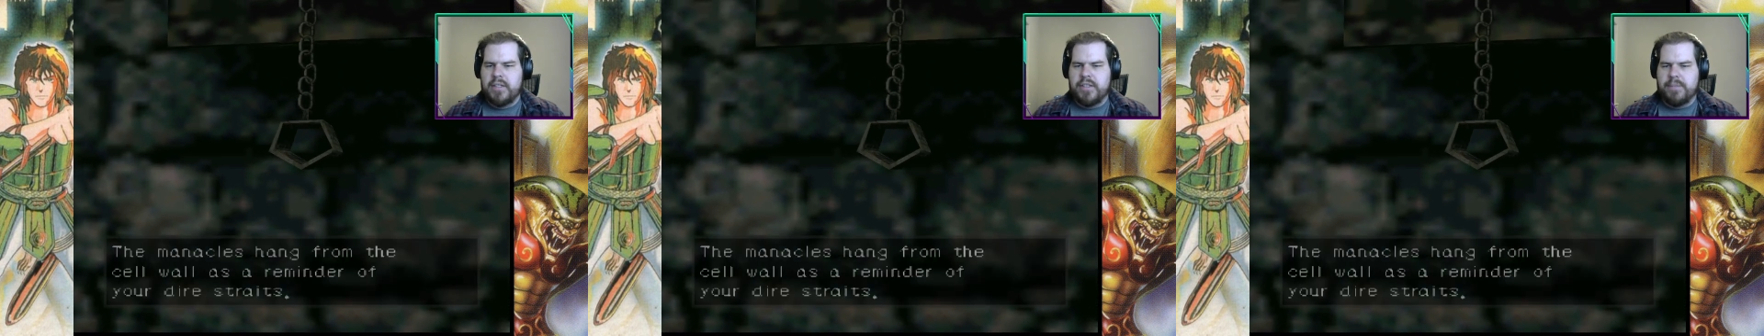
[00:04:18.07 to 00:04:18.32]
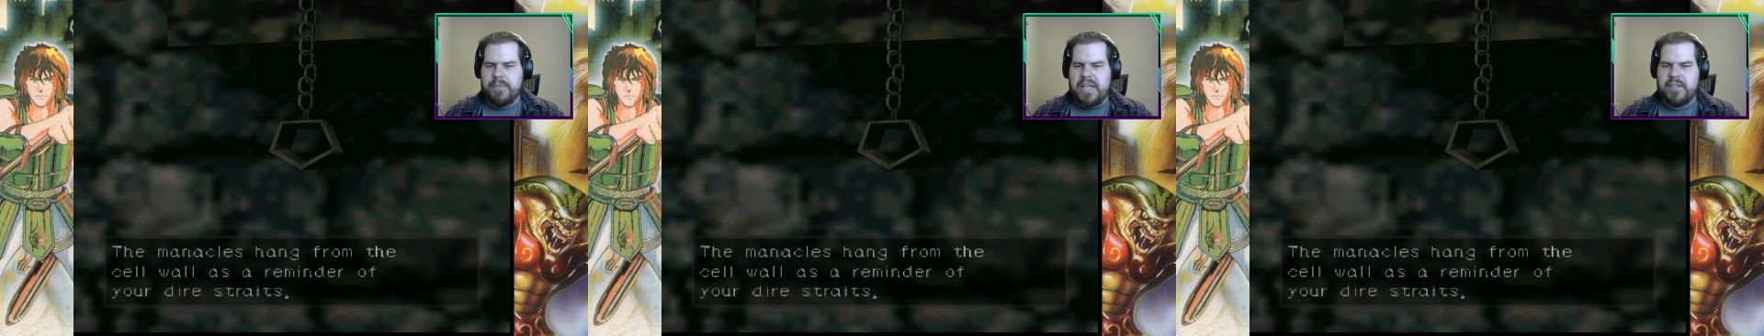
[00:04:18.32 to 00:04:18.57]

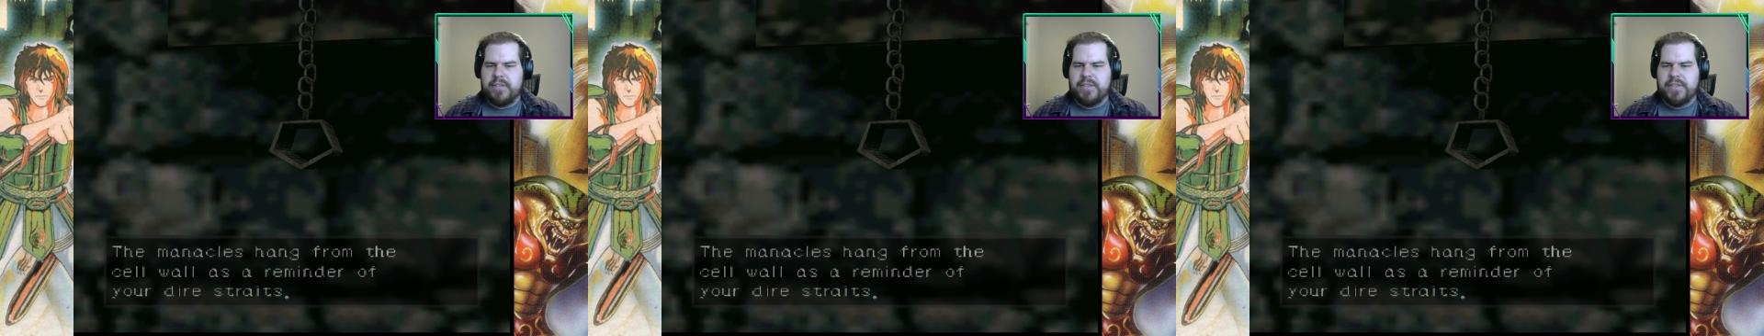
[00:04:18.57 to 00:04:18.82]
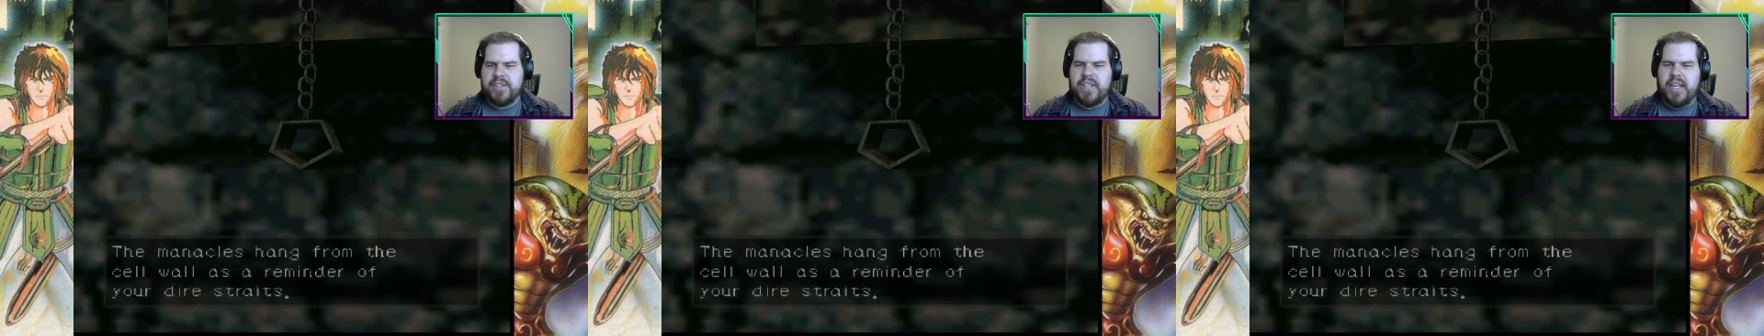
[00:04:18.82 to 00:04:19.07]
The
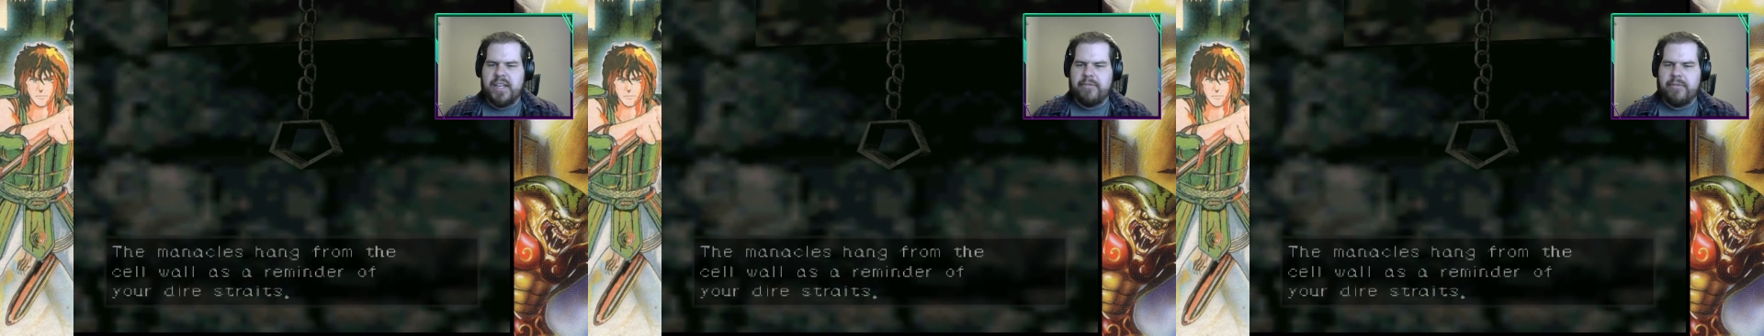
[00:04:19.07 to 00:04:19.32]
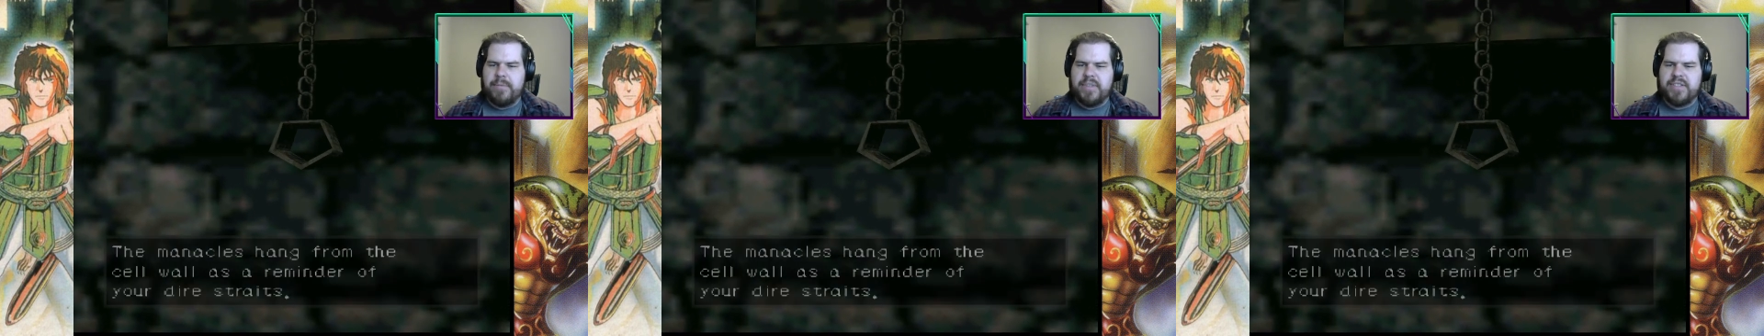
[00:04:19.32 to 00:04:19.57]
manacles hang
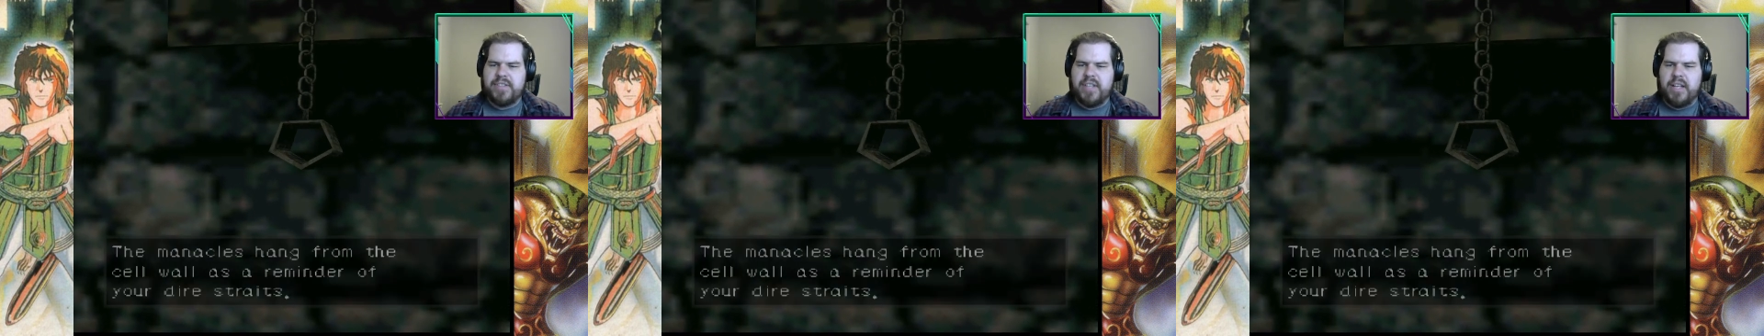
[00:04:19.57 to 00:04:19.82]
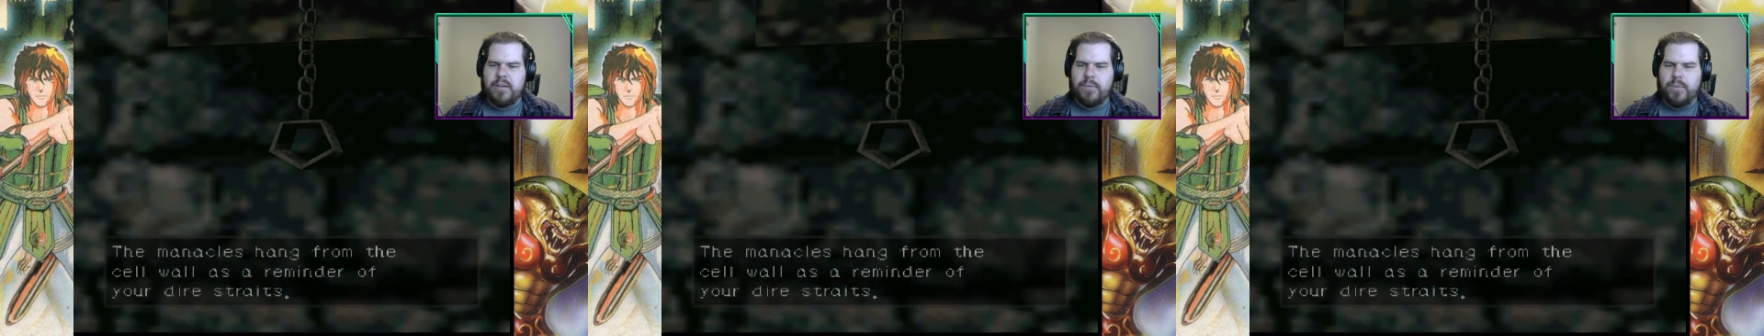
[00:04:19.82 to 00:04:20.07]
from the
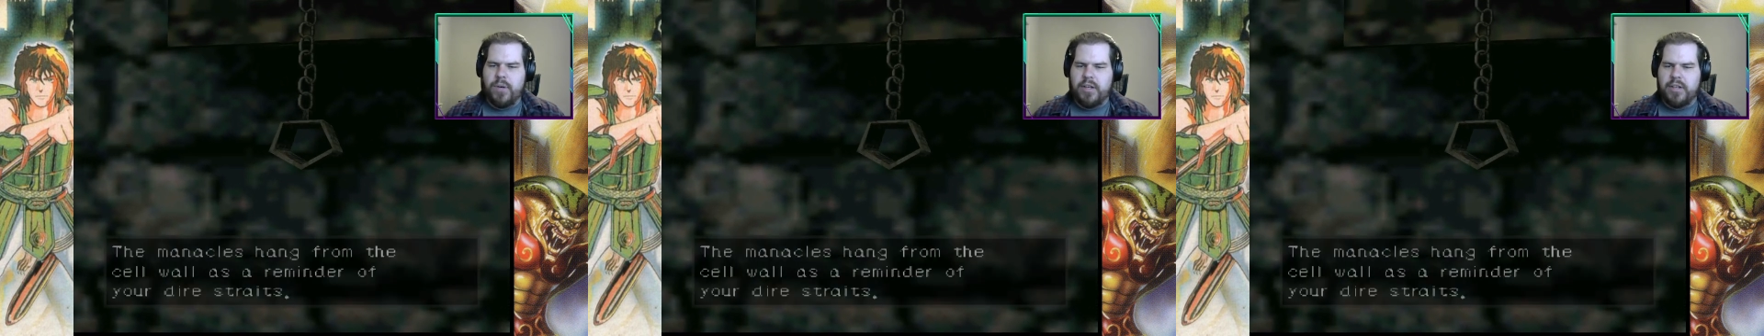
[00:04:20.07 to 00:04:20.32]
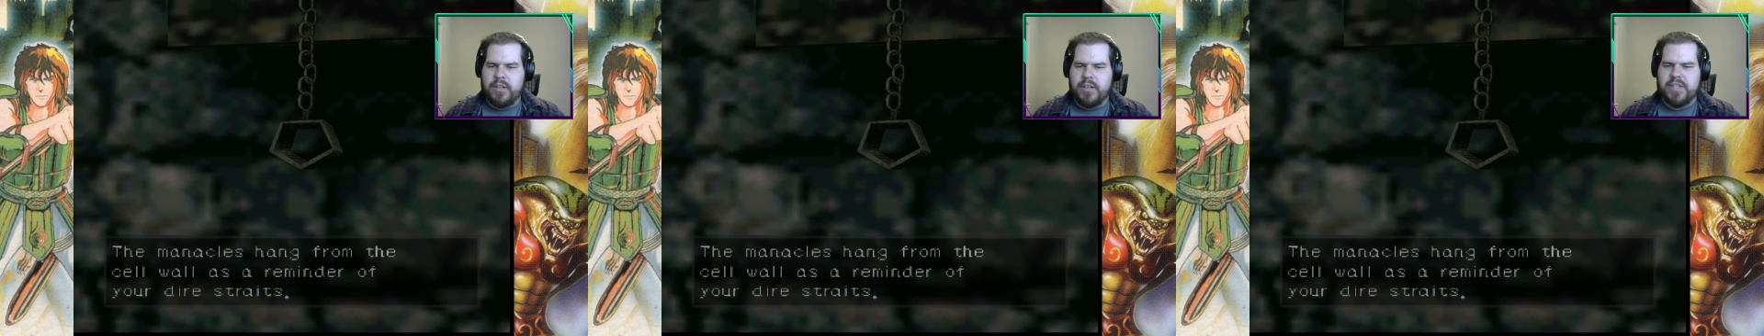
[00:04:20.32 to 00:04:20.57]
cell
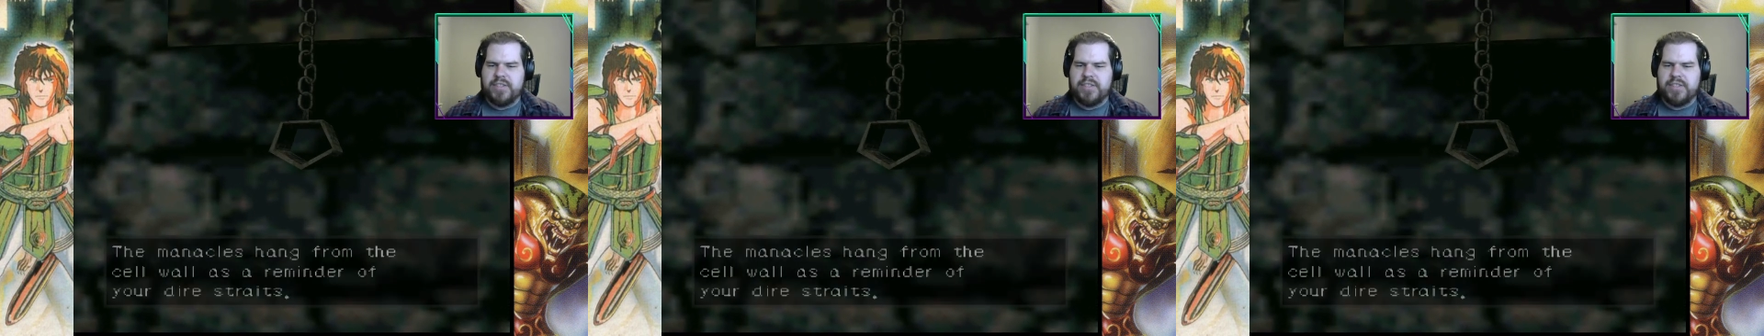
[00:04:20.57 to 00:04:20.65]
wall